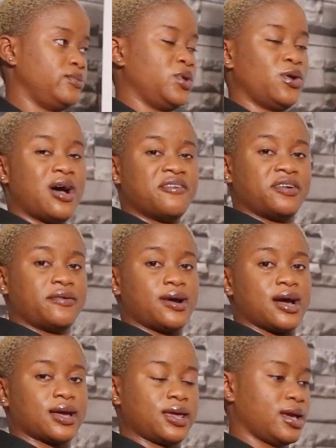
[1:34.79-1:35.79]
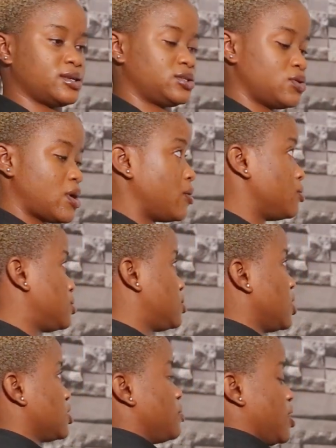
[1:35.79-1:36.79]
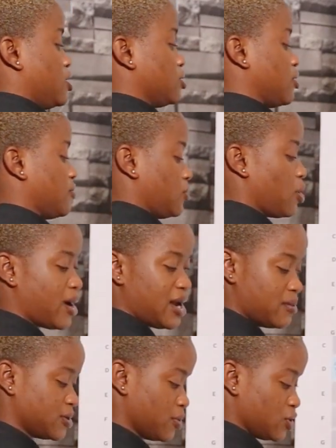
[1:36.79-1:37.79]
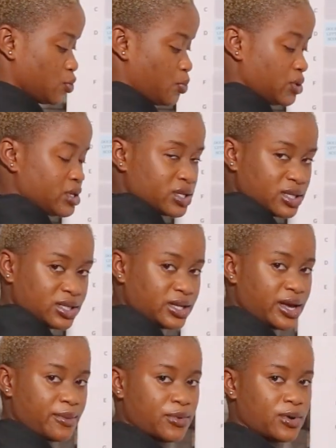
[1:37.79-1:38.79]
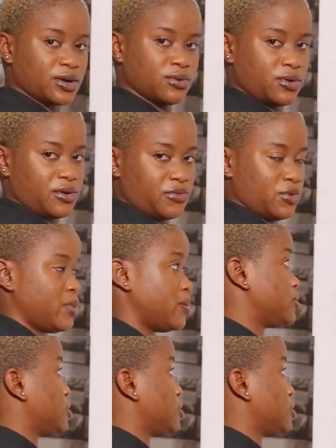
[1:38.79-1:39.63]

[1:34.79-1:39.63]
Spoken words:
we don't have a rack here, so I'll just make it up. Normally I'm supposed to put it here, but I don't know if you'll be able